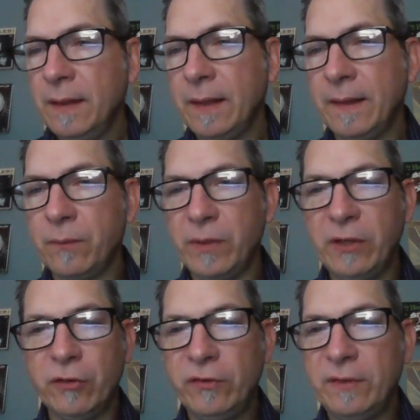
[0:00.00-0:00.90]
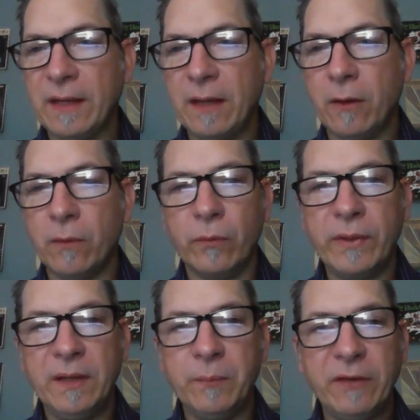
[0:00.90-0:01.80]
and then
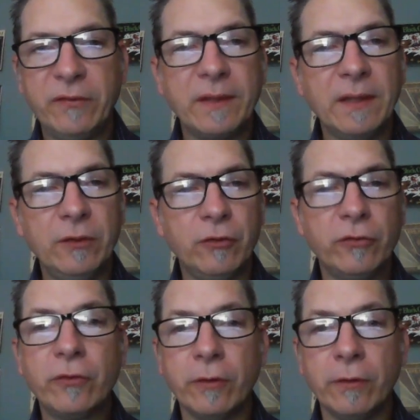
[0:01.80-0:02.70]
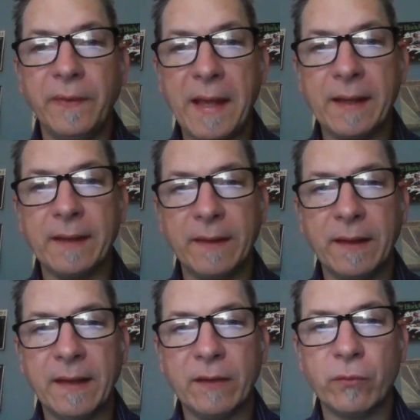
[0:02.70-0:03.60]
we basically just turn that in,
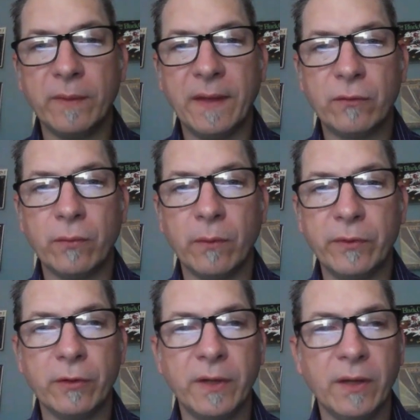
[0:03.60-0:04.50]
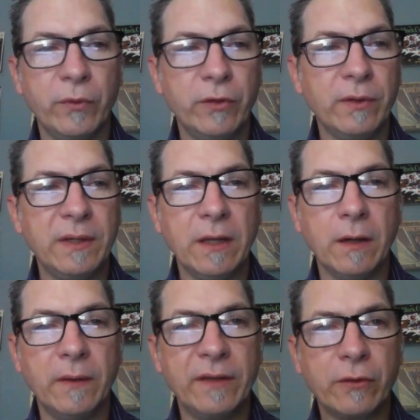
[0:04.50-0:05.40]
and that's what we turn in. We do,
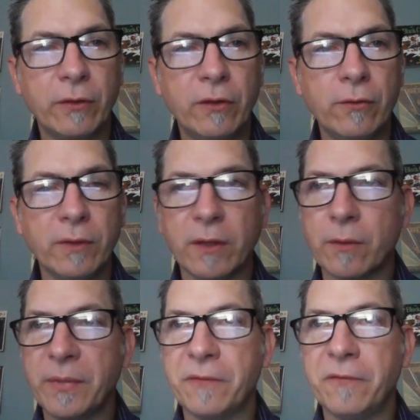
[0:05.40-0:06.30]
it's good to do a little bit of